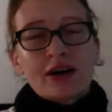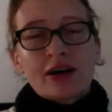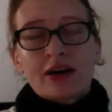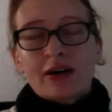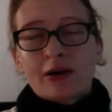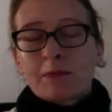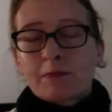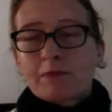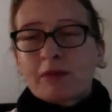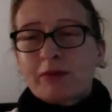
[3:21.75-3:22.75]

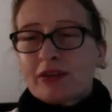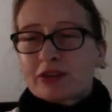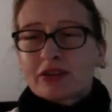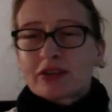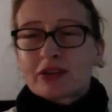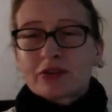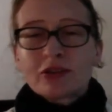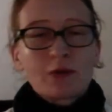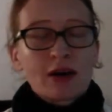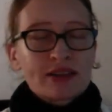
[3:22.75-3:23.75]
Maybe there's a little
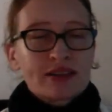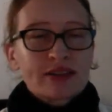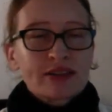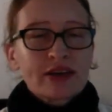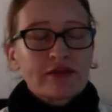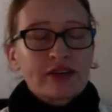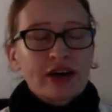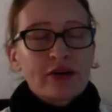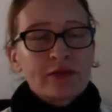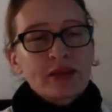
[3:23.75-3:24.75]
nuance that's left
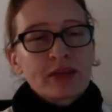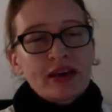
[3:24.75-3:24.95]
out.